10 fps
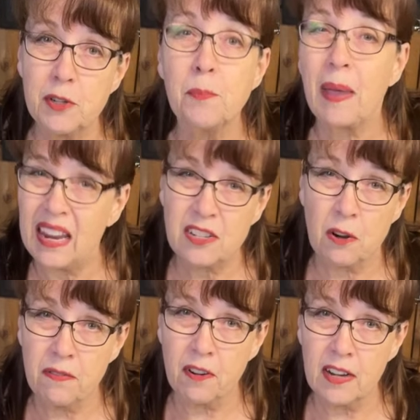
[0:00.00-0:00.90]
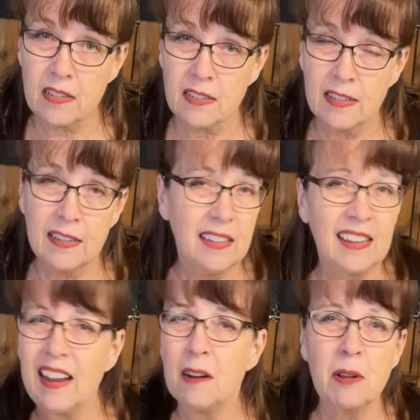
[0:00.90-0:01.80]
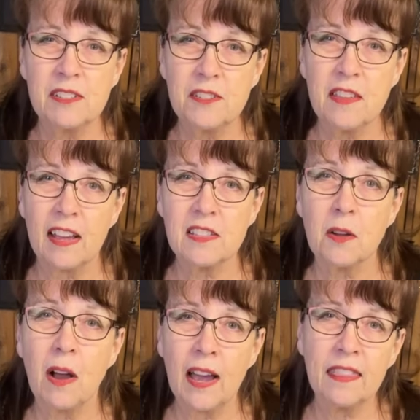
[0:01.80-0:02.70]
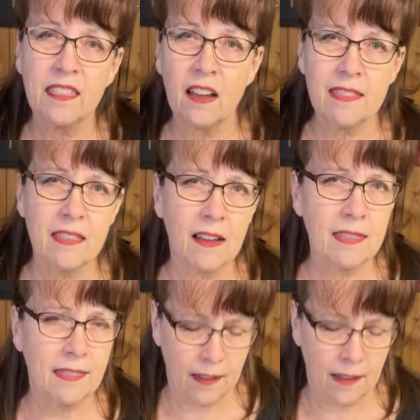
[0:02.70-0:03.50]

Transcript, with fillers: I could redo that, but I would probably have to